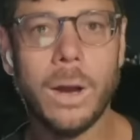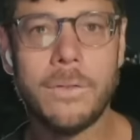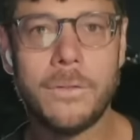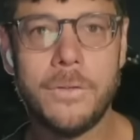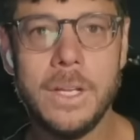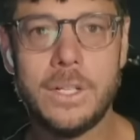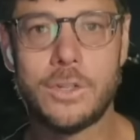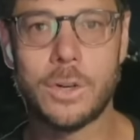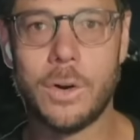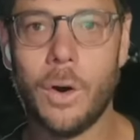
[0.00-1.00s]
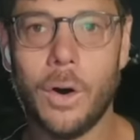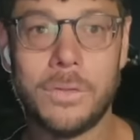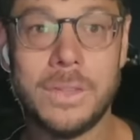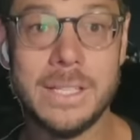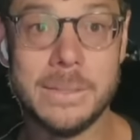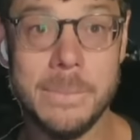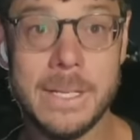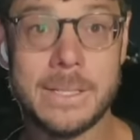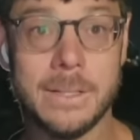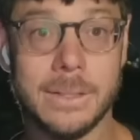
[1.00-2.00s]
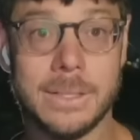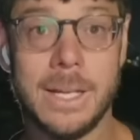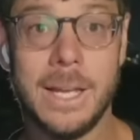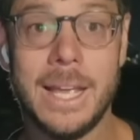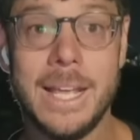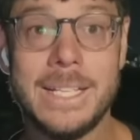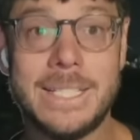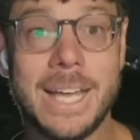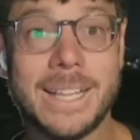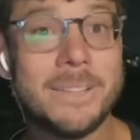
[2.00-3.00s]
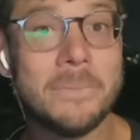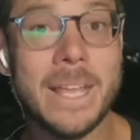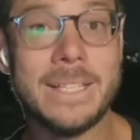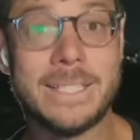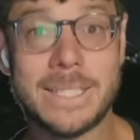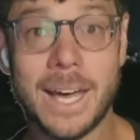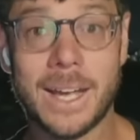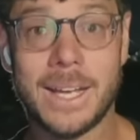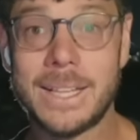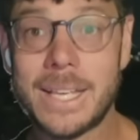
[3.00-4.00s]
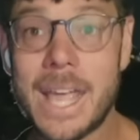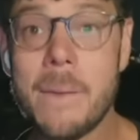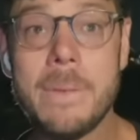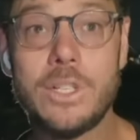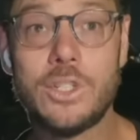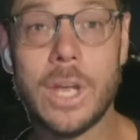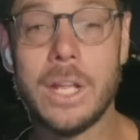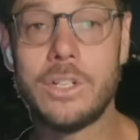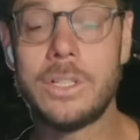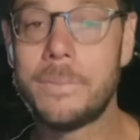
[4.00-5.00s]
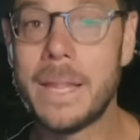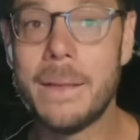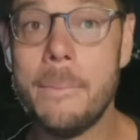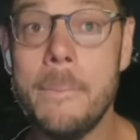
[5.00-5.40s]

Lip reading: One feature of these missiles is that its target can be changed